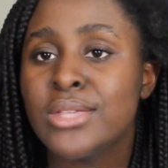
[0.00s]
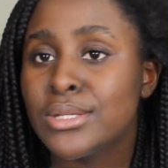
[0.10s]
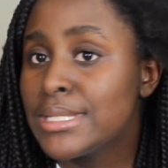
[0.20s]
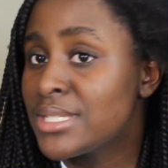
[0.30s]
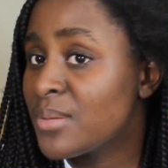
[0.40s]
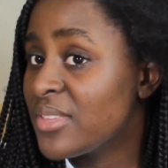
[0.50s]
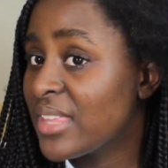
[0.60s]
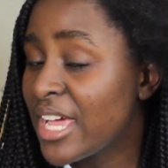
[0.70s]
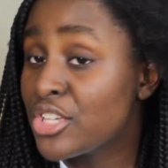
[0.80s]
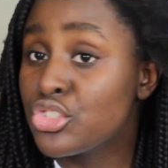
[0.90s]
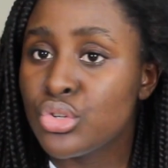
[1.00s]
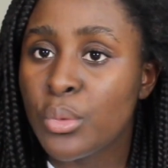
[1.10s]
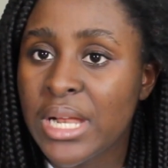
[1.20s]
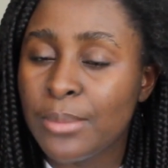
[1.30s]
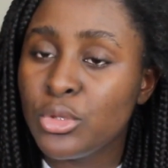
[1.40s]
okay, so this is something that I do
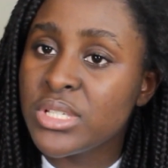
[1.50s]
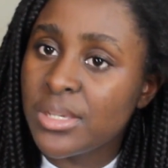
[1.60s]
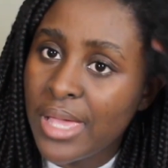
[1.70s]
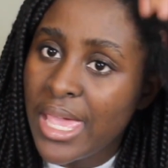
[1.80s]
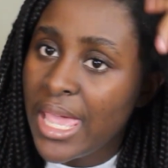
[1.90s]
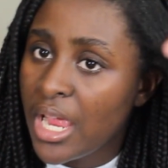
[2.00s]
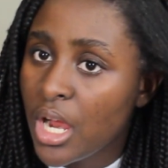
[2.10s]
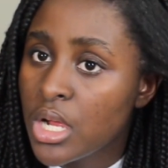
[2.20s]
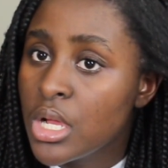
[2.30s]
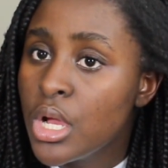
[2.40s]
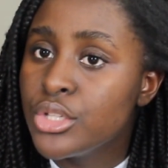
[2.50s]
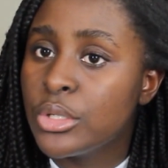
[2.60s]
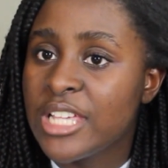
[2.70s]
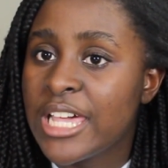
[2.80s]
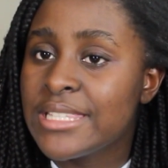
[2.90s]
when I'm losing my hair.
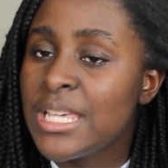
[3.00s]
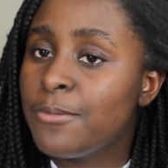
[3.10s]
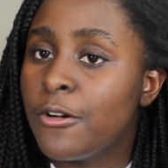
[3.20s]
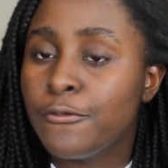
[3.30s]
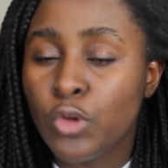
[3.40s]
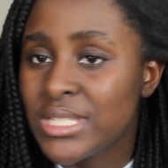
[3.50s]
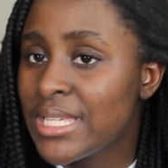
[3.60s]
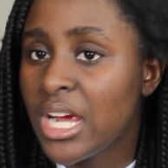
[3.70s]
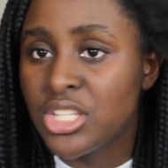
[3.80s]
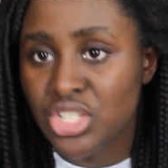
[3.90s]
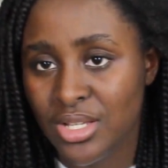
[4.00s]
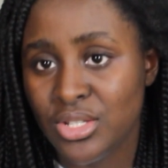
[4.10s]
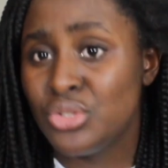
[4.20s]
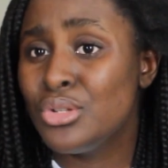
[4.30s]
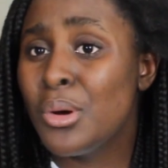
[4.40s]
So it's like a tip for 4C hair chicks.
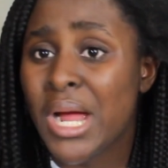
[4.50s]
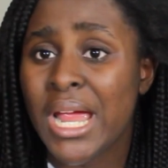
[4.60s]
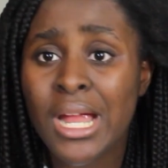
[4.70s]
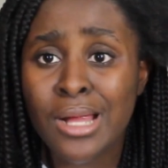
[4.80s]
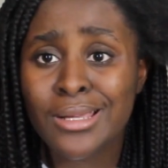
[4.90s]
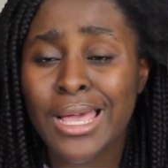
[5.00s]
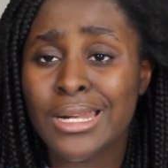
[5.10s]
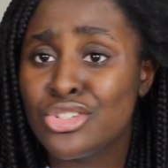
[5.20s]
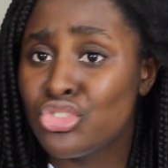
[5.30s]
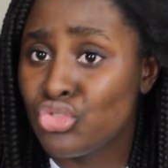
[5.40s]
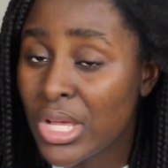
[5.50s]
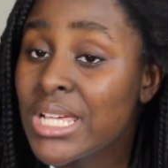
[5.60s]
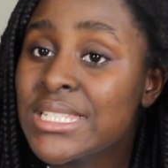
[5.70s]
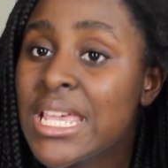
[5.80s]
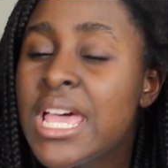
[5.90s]
So you know our hair kind of
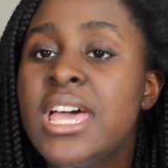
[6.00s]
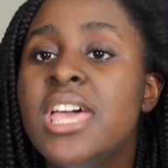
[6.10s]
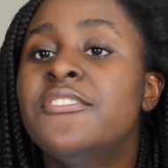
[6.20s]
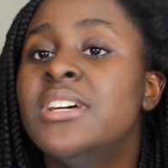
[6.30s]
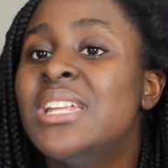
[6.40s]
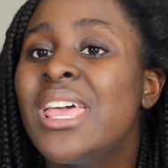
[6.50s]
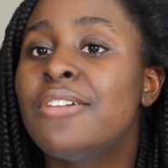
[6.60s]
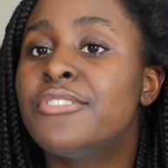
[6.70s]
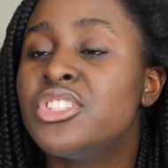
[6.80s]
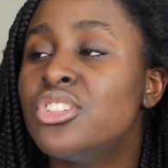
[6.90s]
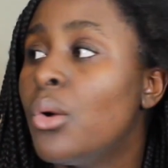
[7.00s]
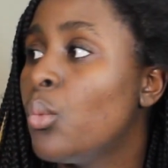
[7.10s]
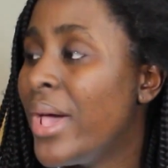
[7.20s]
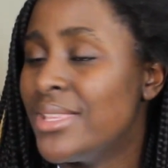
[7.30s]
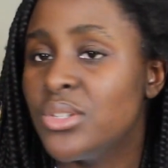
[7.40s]
shrinks even if it's
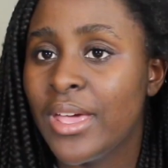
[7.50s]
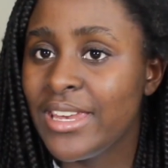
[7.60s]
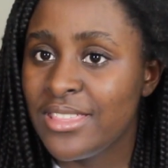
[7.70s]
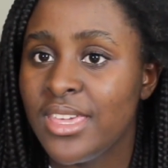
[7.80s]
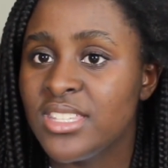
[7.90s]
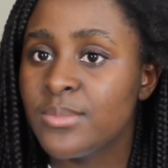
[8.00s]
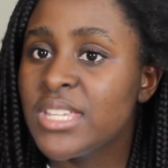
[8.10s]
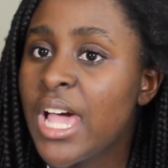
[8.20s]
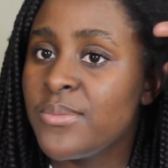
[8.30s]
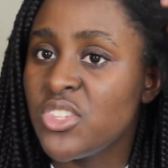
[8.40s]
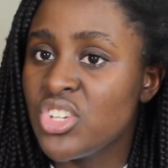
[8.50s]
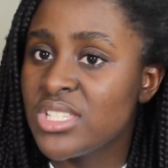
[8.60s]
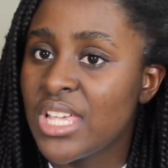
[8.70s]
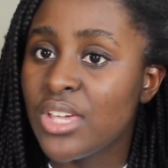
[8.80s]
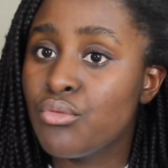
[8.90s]
not wet or anything. Sometimes it
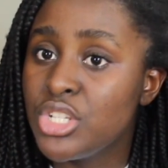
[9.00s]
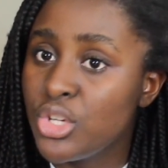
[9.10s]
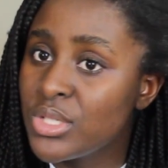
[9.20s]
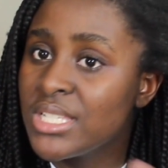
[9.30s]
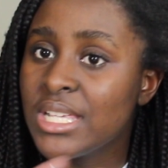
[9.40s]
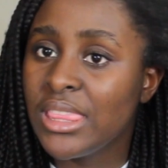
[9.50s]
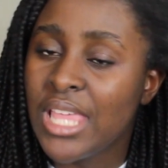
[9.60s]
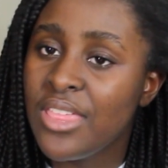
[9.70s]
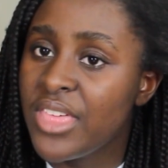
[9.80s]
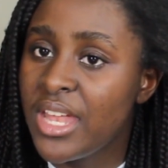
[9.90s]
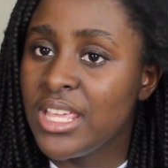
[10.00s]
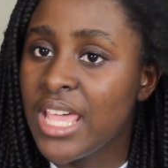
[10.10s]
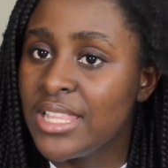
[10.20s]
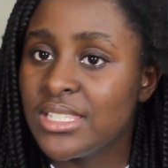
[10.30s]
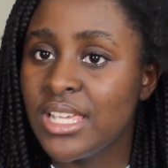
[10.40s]
just like reduces in length and
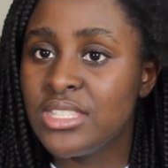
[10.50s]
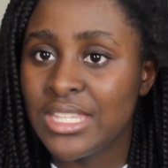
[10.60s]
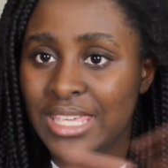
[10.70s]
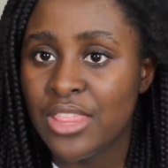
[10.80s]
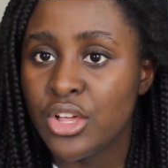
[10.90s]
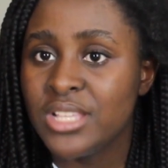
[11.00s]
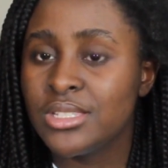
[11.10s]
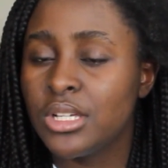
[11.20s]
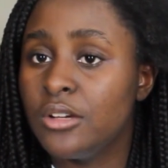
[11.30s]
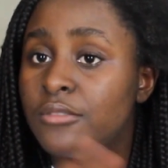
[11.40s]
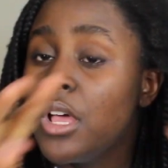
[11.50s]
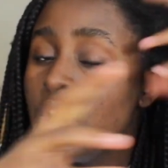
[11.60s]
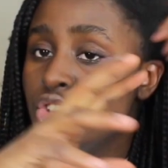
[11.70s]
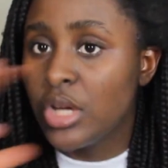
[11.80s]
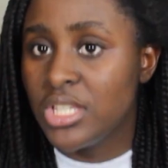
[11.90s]
gets like together instead of
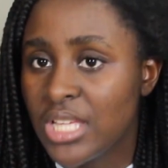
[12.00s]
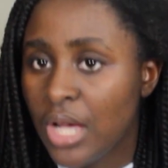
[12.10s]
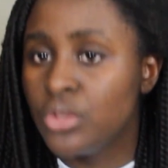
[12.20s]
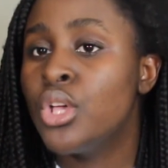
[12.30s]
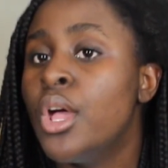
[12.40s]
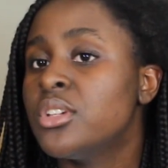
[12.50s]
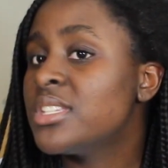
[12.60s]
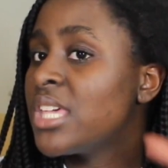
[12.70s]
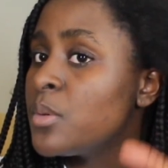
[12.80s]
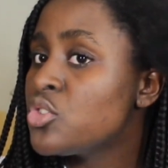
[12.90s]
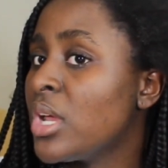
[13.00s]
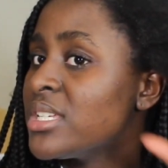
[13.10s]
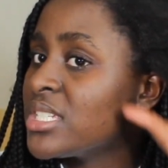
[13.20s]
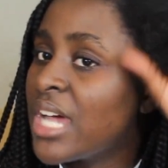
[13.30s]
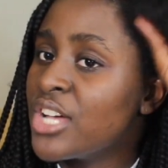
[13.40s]
stretched out. So to keep it
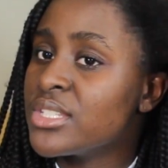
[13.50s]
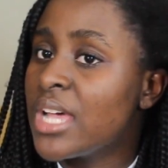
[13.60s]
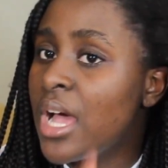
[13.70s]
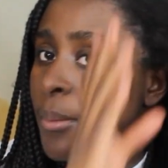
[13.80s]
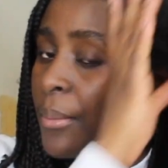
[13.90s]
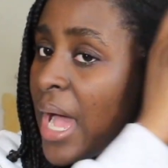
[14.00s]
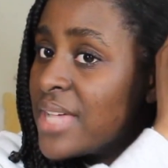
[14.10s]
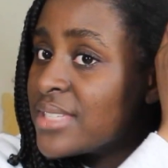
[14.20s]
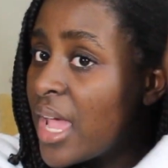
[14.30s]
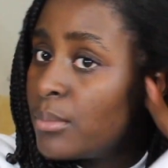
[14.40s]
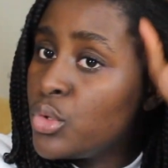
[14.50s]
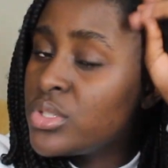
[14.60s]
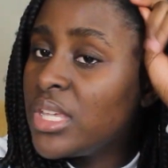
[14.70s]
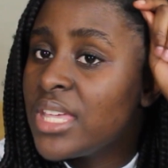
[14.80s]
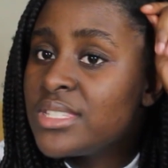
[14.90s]
stretched out as I am
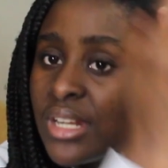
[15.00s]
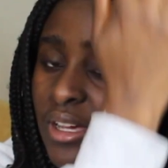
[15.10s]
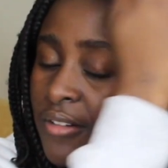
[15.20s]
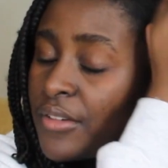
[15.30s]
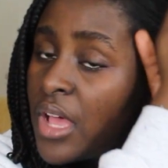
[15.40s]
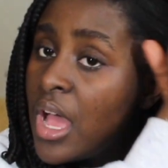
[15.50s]
losing, instead of